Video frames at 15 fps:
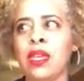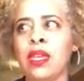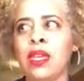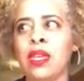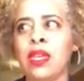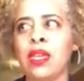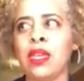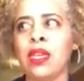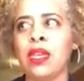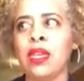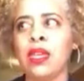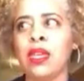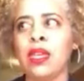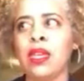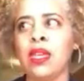
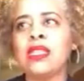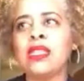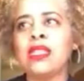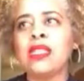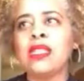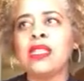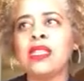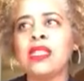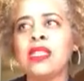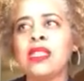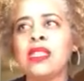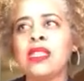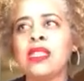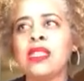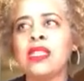this is
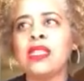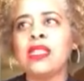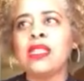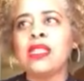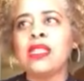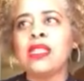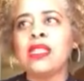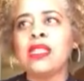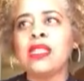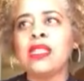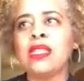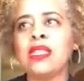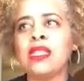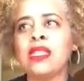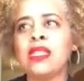
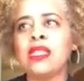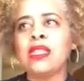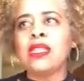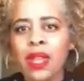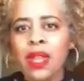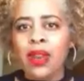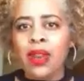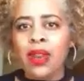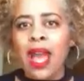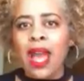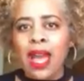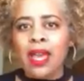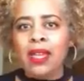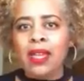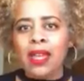personal and this is
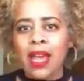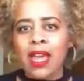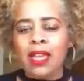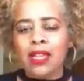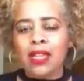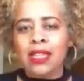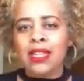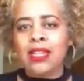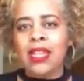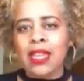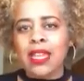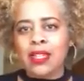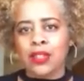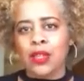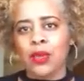where
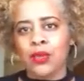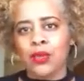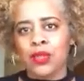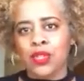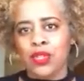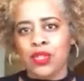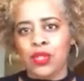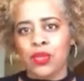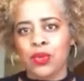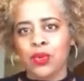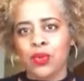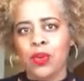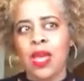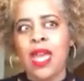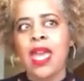I connect those
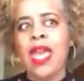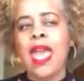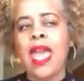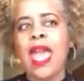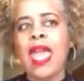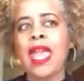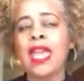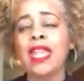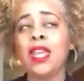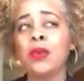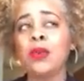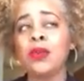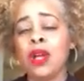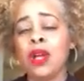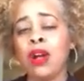two. And
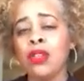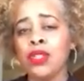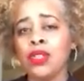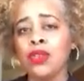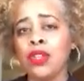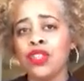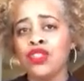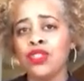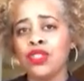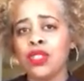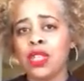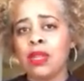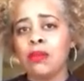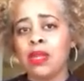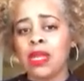it was also
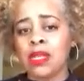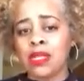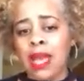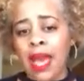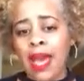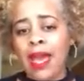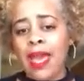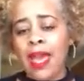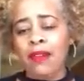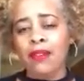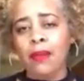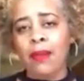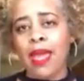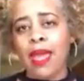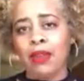interesting because I have a
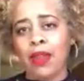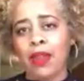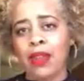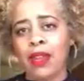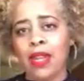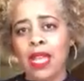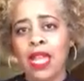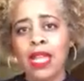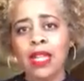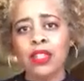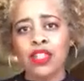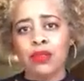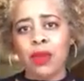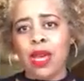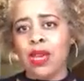background in English.
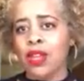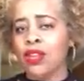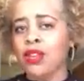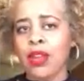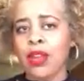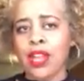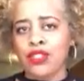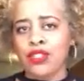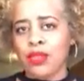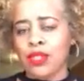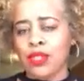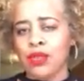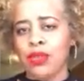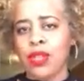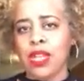My undergraduate
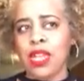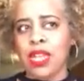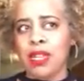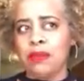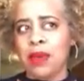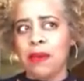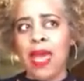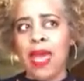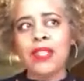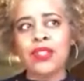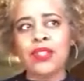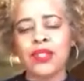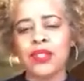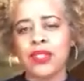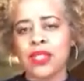degree and my
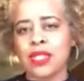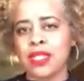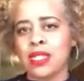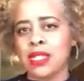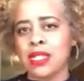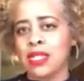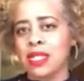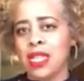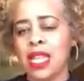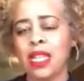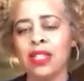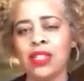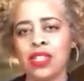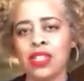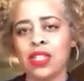master's is in English
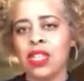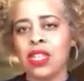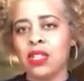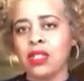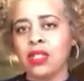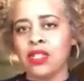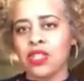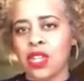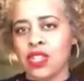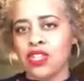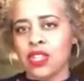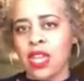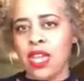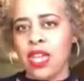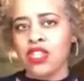and English
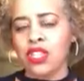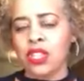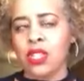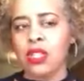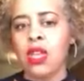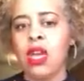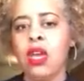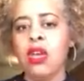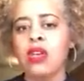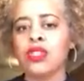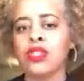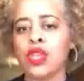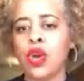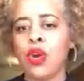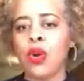education.
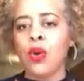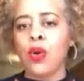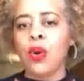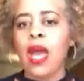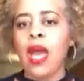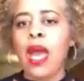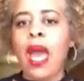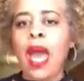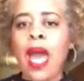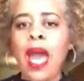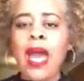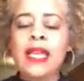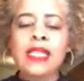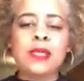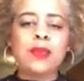So I
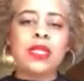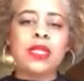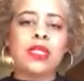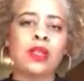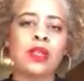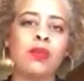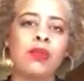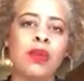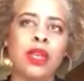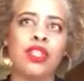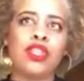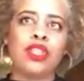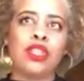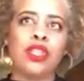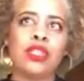spent so
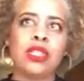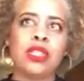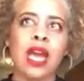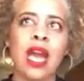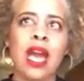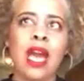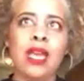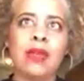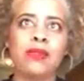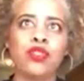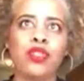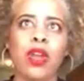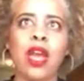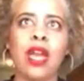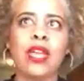much time
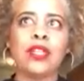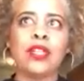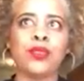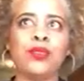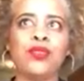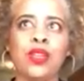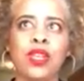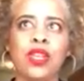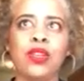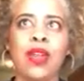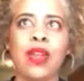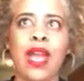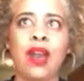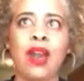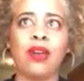trying to figure
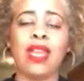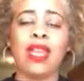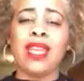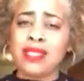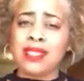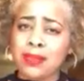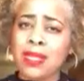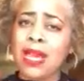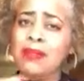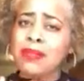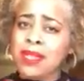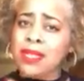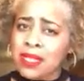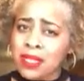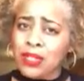out, and sometimes I
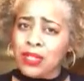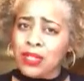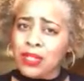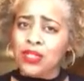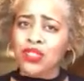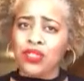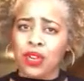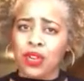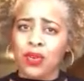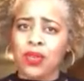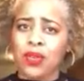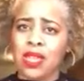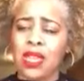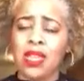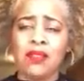still struggle with
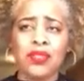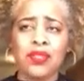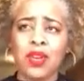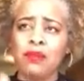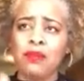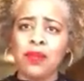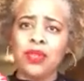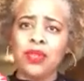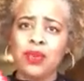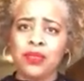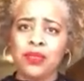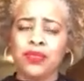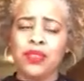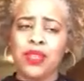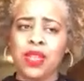it, even though I've been doing
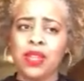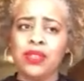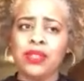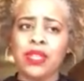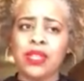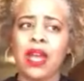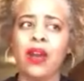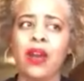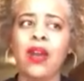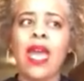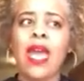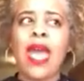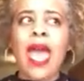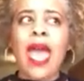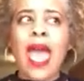it for years now,
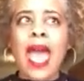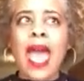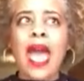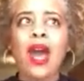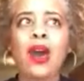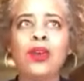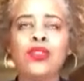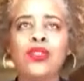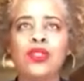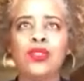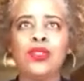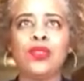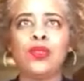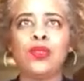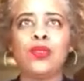how
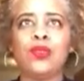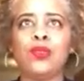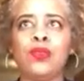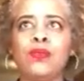to